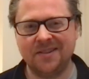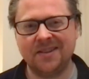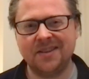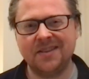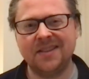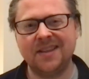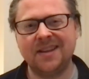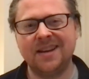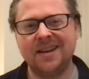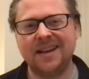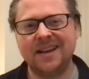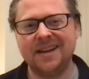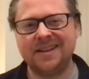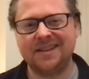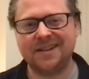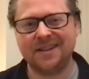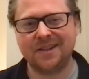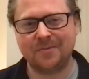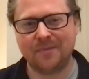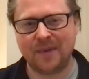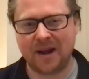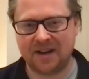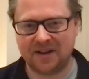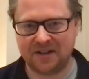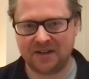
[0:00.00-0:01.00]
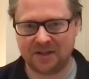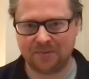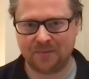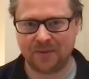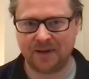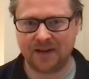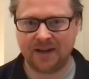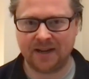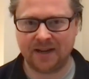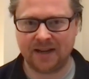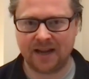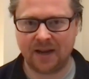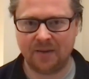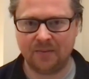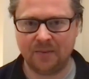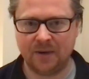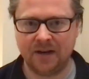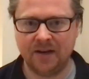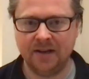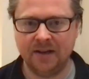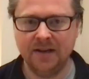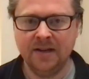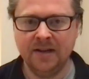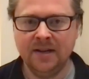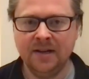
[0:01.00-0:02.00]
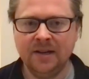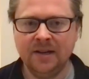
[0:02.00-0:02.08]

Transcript: And then later the mantis being came in.